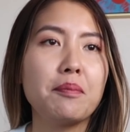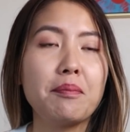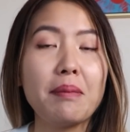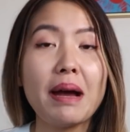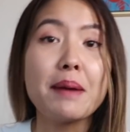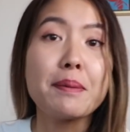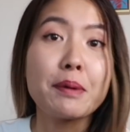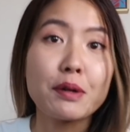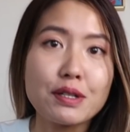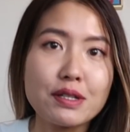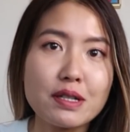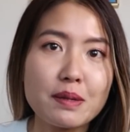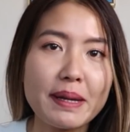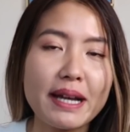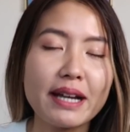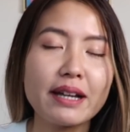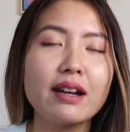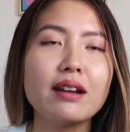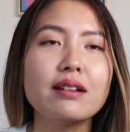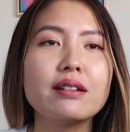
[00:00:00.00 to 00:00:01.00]
my personal
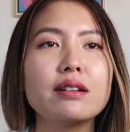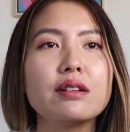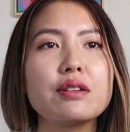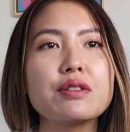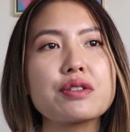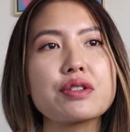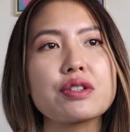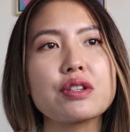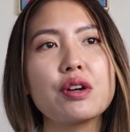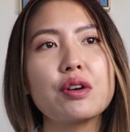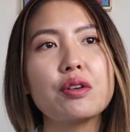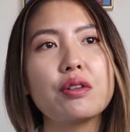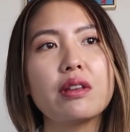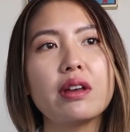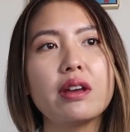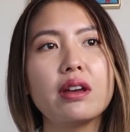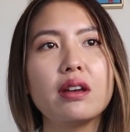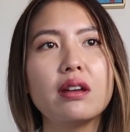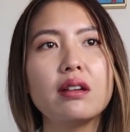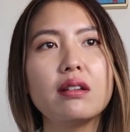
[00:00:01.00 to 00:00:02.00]
background and also
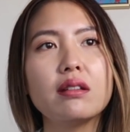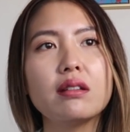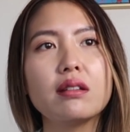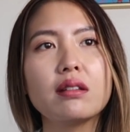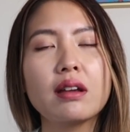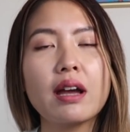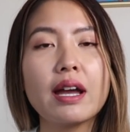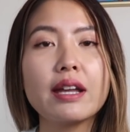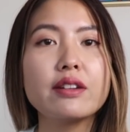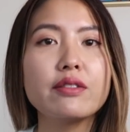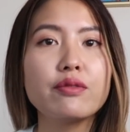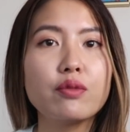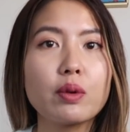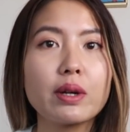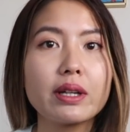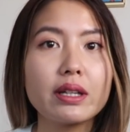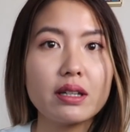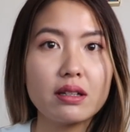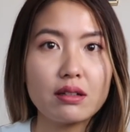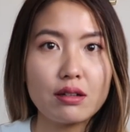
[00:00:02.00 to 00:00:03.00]
the kind of
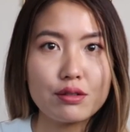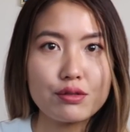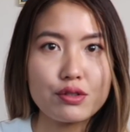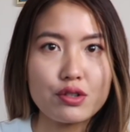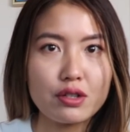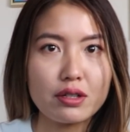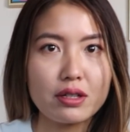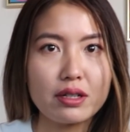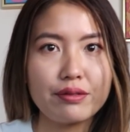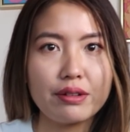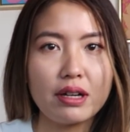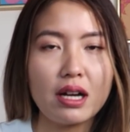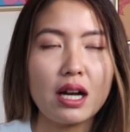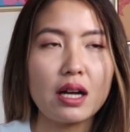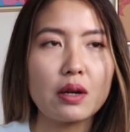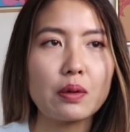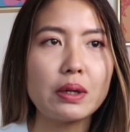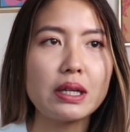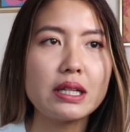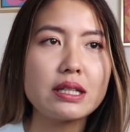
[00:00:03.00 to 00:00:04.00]
working culture of a
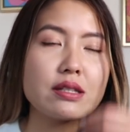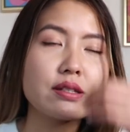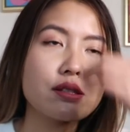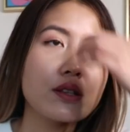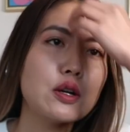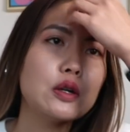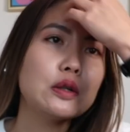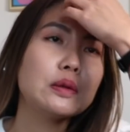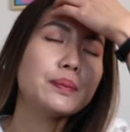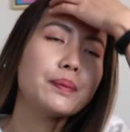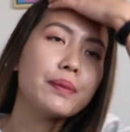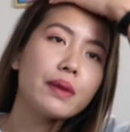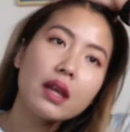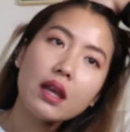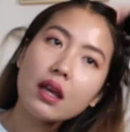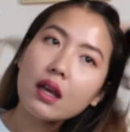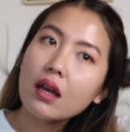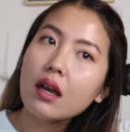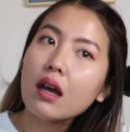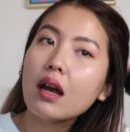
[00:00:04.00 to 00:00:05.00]
Hagwon. So
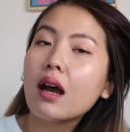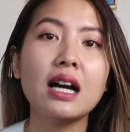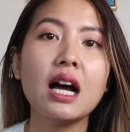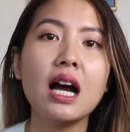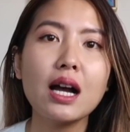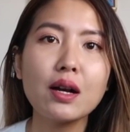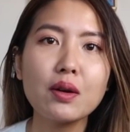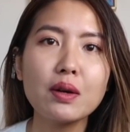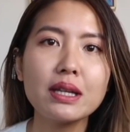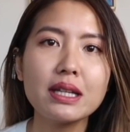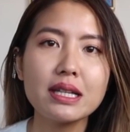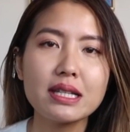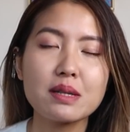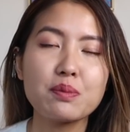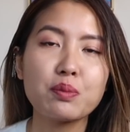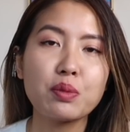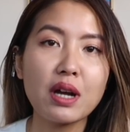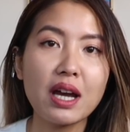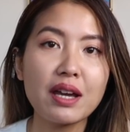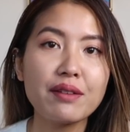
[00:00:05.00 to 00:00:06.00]
a Hagwon is a
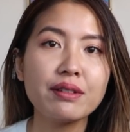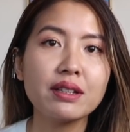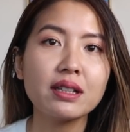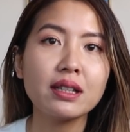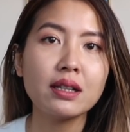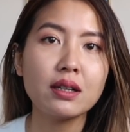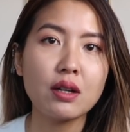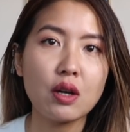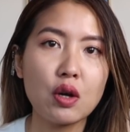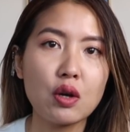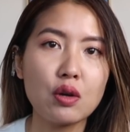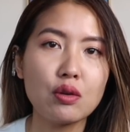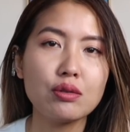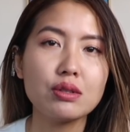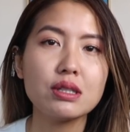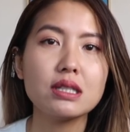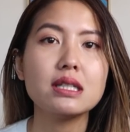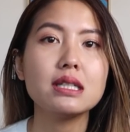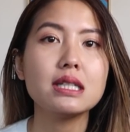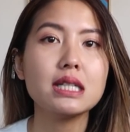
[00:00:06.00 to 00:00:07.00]
privately
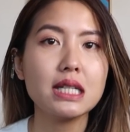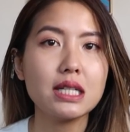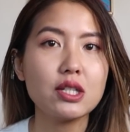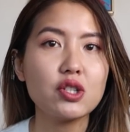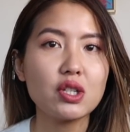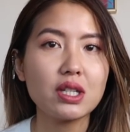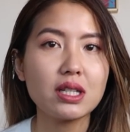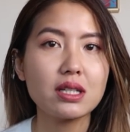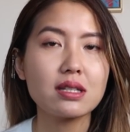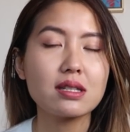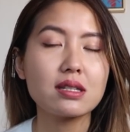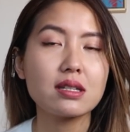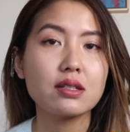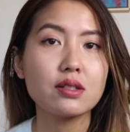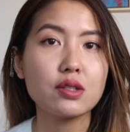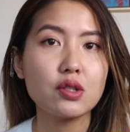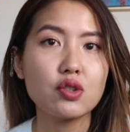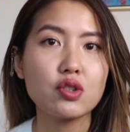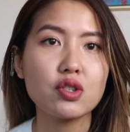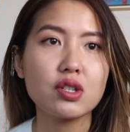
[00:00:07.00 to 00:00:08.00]
owned teaching
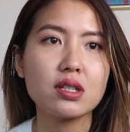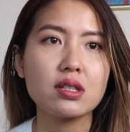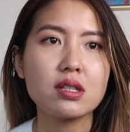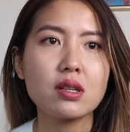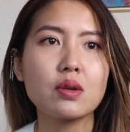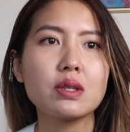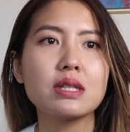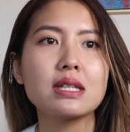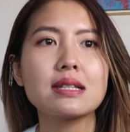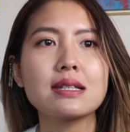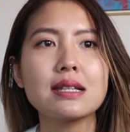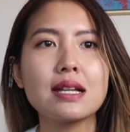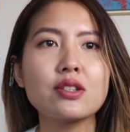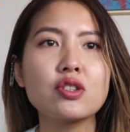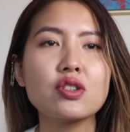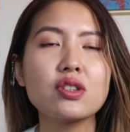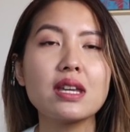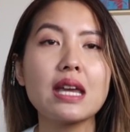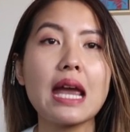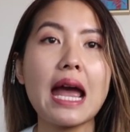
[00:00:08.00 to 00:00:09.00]
institution, so it's
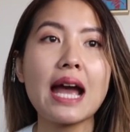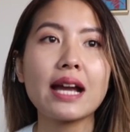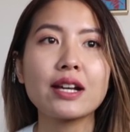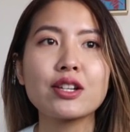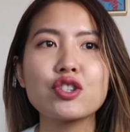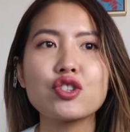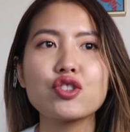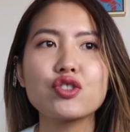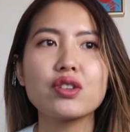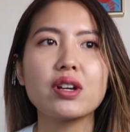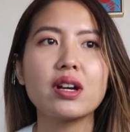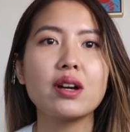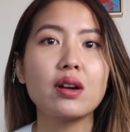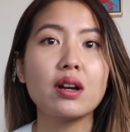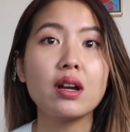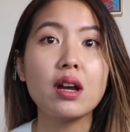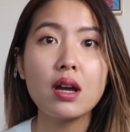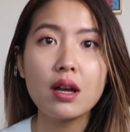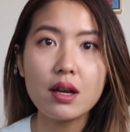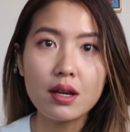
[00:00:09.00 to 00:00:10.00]
essentially
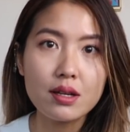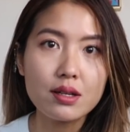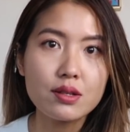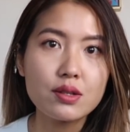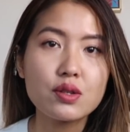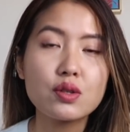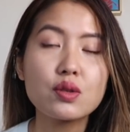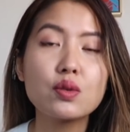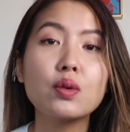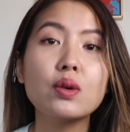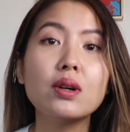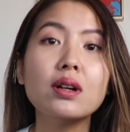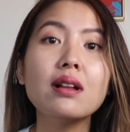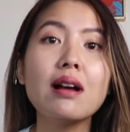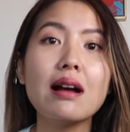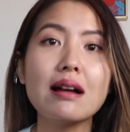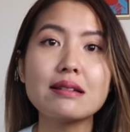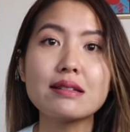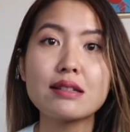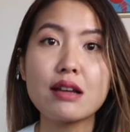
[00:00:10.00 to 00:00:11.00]
extra school
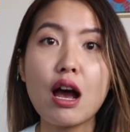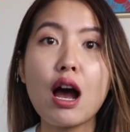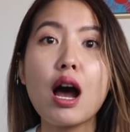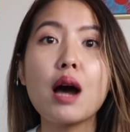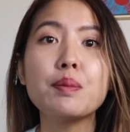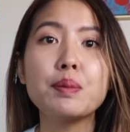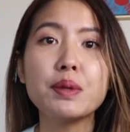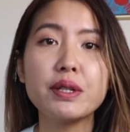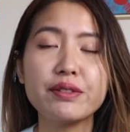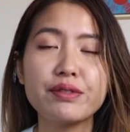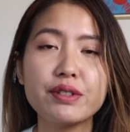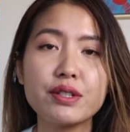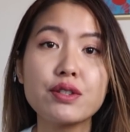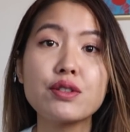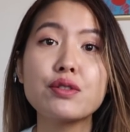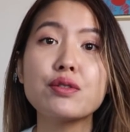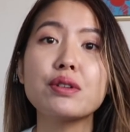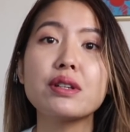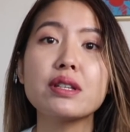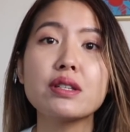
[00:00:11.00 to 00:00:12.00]
on top of a
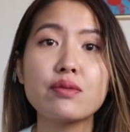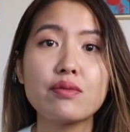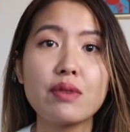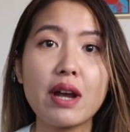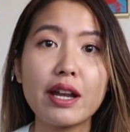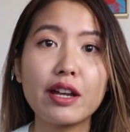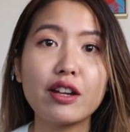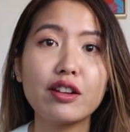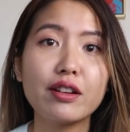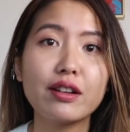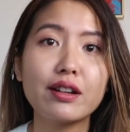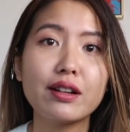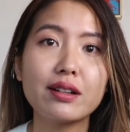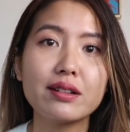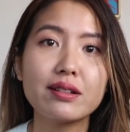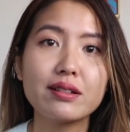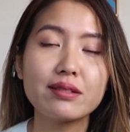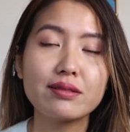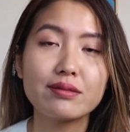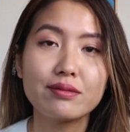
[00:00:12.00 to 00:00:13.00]
student's
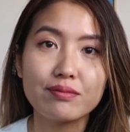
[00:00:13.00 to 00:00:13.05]
regular